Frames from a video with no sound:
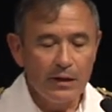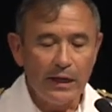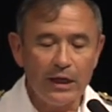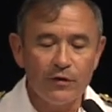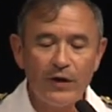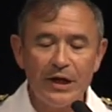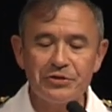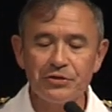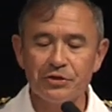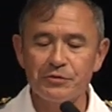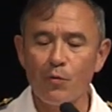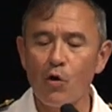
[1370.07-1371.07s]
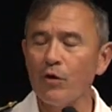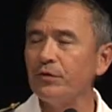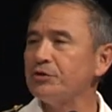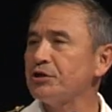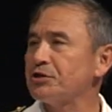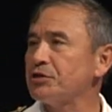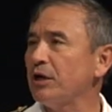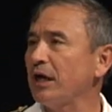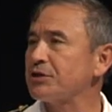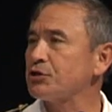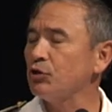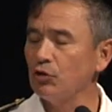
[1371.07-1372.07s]
Innovation is more than just the
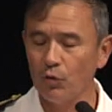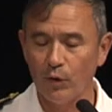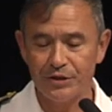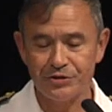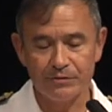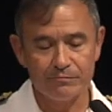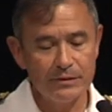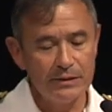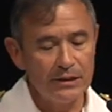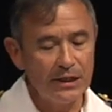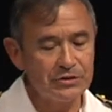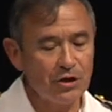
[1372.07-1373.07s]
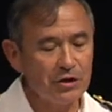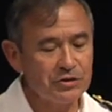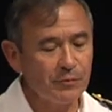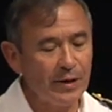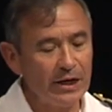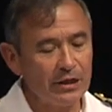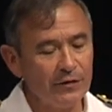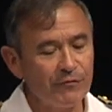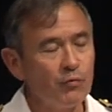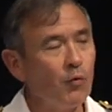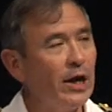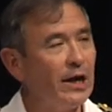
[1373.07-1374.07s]
next cool widget. It's also about a
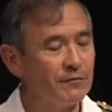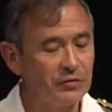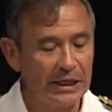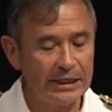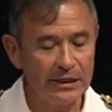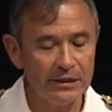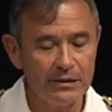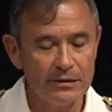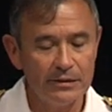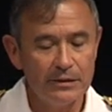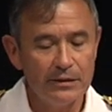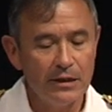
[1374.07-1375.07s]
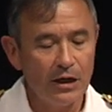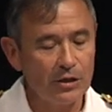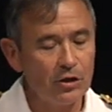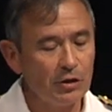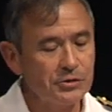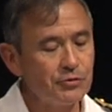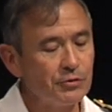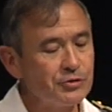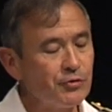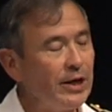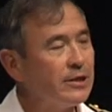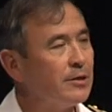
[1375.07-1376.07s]
different way of thinking, a cultural
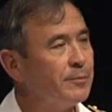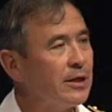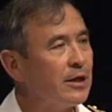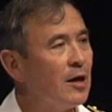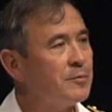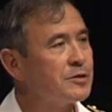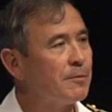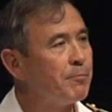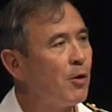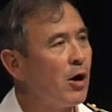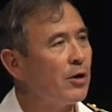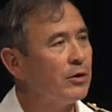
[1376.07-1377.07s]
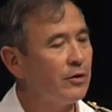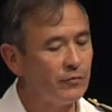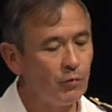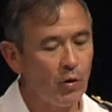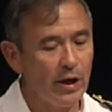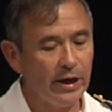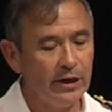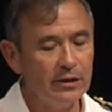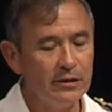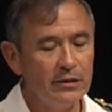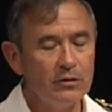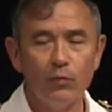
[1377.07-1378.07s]
trait that becomes a part of the way
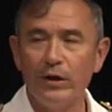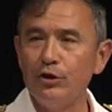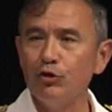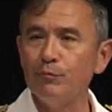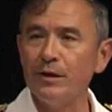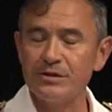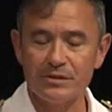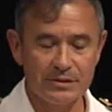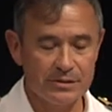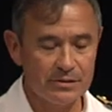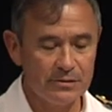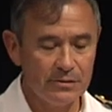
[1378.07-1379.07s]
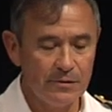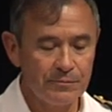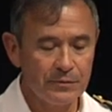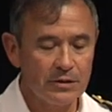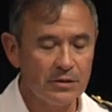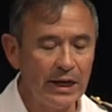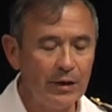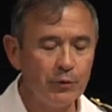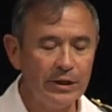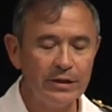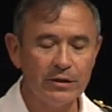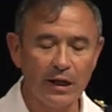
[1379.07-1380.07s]
we do business. Today we
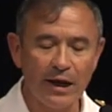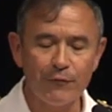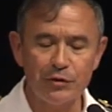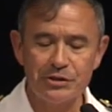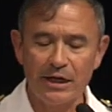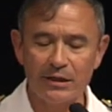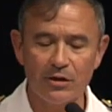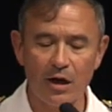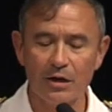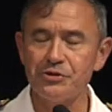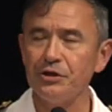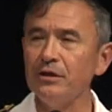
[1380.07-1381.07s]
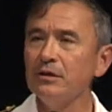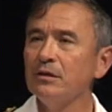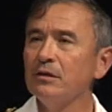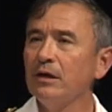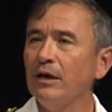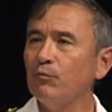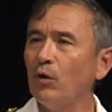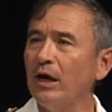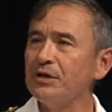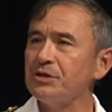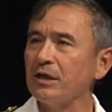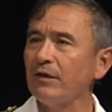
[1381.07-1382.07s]
need to leverage technology in
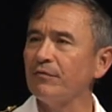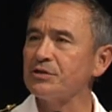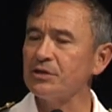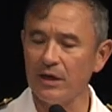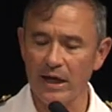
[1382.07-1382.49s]
ways that give us an